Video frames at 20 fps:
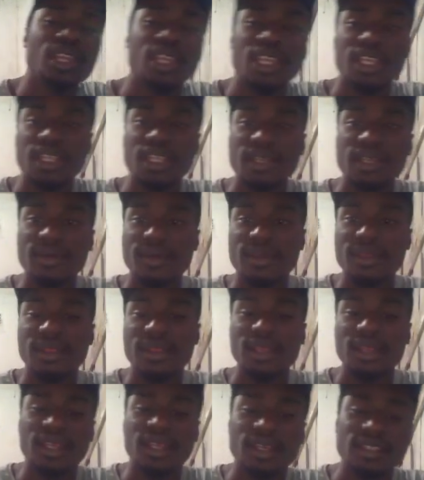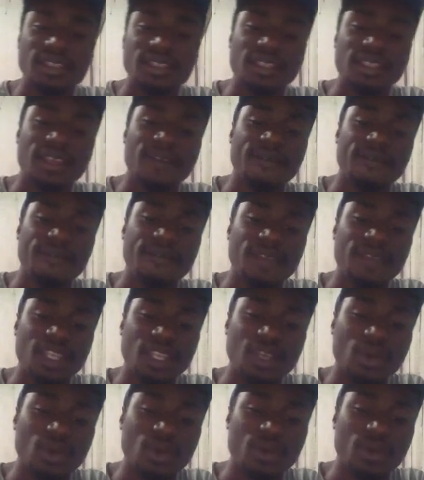in the next
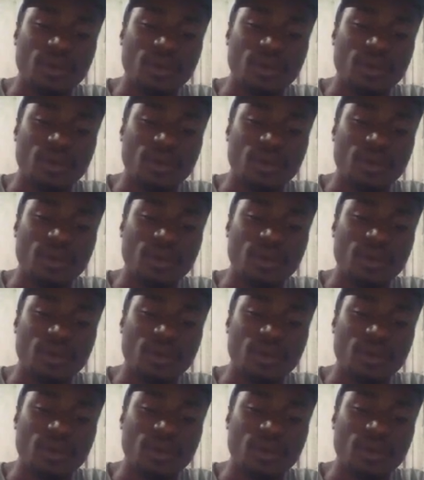video.